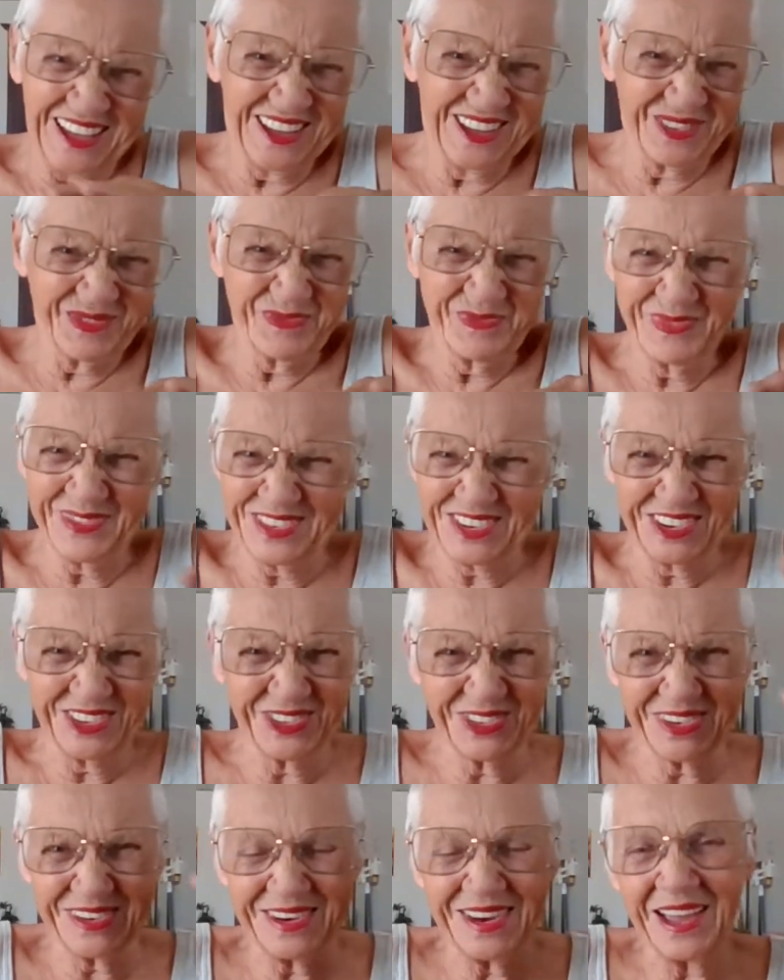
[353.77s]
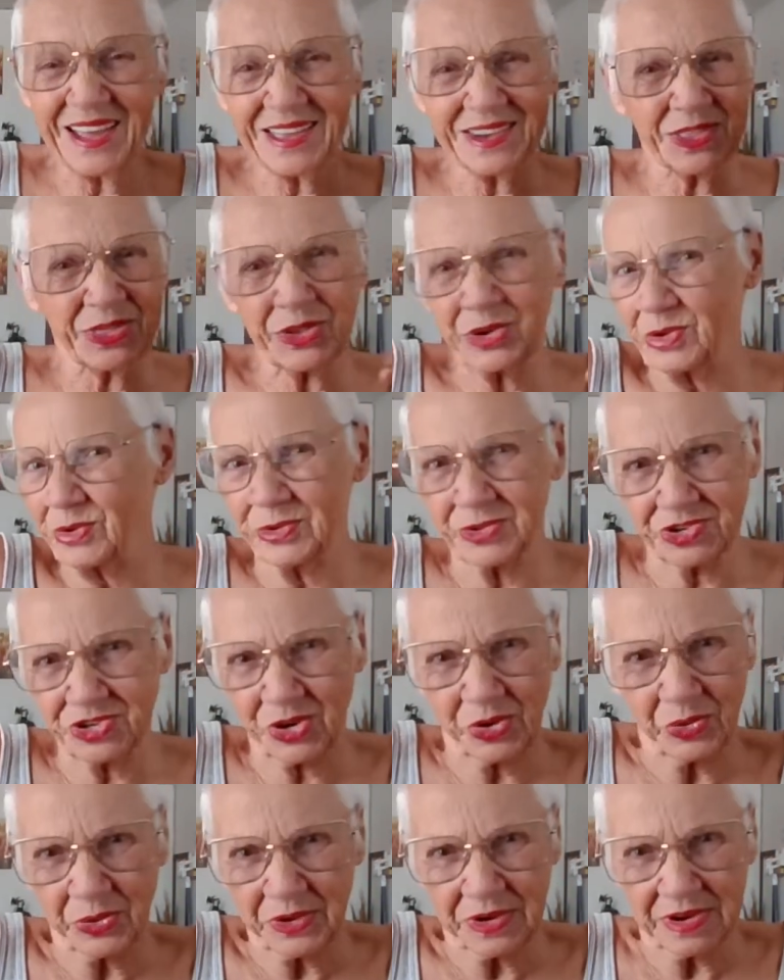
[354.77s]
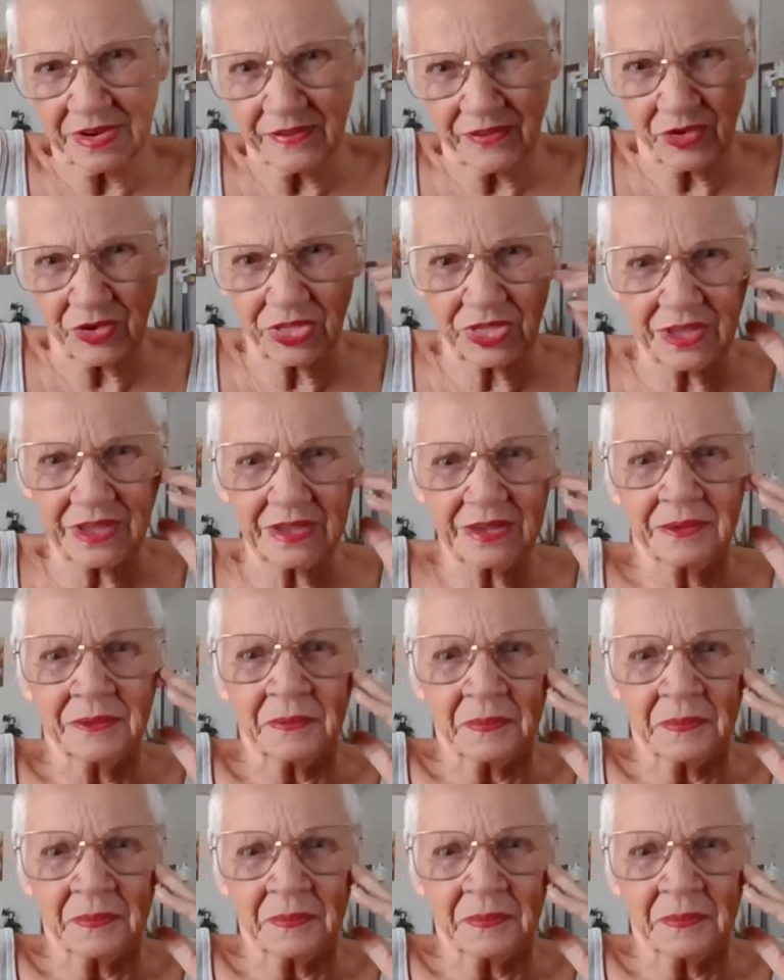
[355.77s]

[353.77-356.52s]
I'm joking. I gotta throw a joke and everything.